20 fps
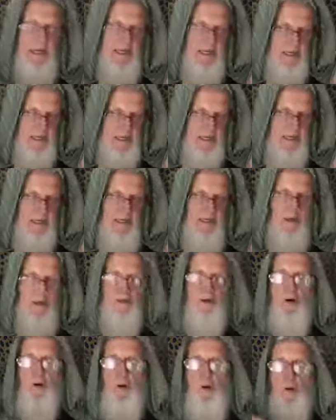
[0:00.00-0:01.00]
in
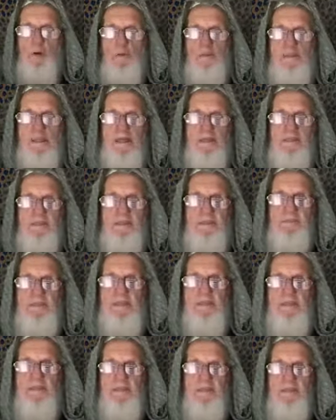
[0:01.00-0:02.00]
the Old
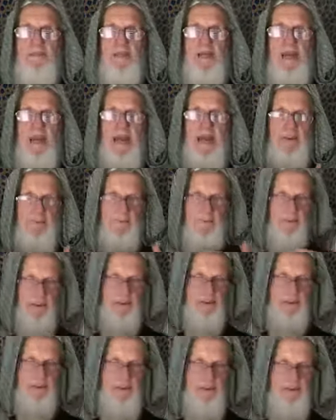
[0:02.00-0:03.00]
Testament and
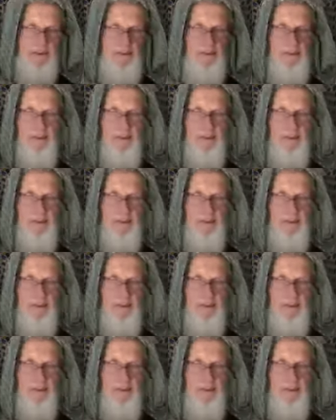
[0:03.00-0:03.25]
mentioned